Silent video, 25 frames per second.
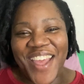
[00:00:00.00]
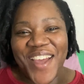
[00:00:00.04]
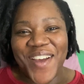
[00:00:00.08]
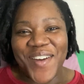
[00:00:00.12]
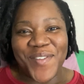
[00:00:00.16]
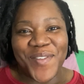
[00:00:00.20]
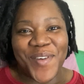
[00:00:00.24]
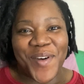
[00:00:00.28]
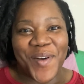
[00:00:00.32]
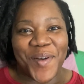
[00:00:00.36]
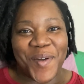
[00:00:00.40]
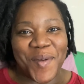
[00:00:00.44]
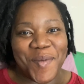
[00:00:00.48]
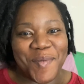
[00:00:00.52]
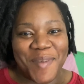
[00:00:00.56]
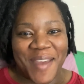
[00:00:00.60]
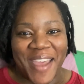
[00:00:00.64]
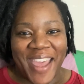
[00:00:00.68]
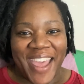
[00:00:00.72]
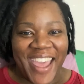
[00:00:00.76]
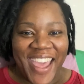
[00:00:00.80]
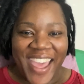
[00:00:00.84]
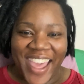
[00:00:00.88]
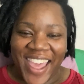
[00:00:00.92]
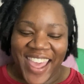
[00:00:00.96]
Welcome
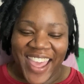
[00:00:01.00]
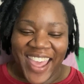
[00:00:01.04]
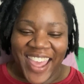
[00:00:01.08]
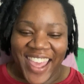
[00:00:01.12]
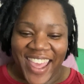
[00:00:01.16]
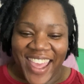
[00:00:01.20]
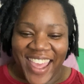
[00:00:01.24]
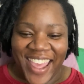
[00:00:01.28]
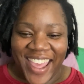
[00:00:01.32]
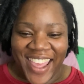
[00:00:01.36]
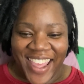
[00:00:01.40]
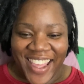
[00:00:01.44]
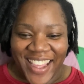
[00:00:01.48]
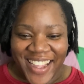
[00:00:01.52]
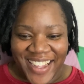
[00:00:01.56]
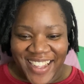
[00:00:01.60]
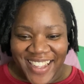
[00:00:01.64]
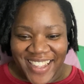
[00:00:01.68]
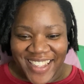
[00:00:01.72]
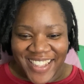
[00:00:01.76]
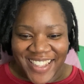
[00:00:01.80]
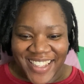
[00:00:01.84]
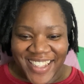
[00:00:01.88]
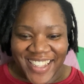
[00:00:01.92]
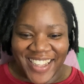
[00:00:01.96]

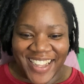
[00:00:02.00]
back.